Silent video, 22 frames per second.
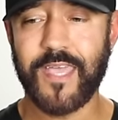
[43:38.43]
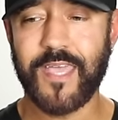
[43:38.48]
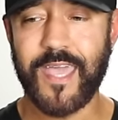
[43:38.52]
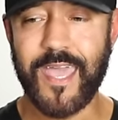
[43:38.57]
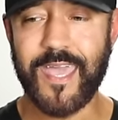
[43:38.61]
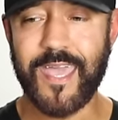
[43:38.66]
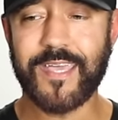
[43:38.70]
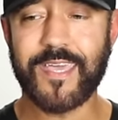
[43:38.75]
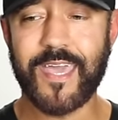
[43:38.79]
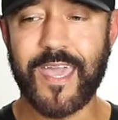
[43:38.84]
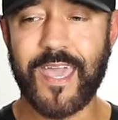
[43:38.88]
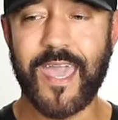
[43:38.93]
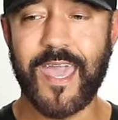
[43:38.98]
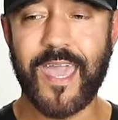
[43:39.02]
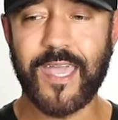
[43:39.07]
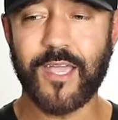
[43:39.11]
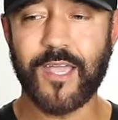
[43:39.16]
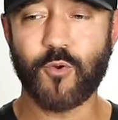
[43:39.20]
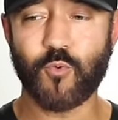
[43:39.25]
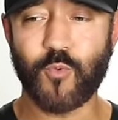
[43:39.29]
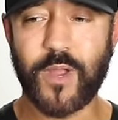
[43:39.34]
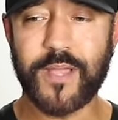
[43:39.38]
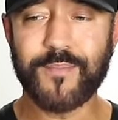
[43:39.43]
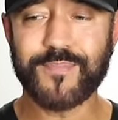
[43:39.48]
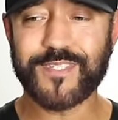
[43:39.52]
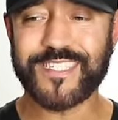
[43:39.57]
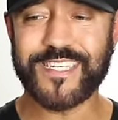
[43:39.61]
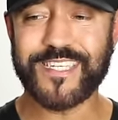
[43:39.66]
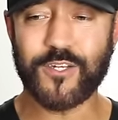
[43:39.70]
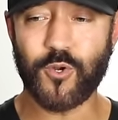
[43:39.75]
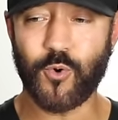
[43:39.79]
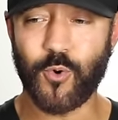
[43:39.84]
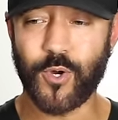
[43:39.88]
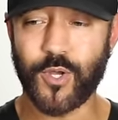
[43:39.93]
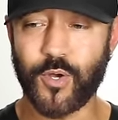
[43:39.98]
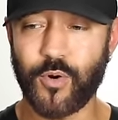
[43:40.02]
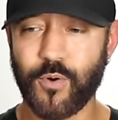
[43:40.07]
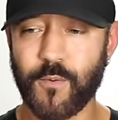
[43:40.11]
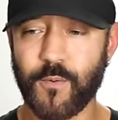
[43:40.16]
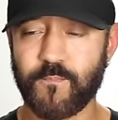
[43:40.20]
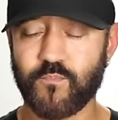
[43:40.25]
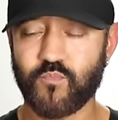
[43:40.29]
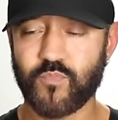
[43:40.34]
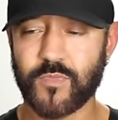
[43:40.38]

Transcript: aka rapeseed oil,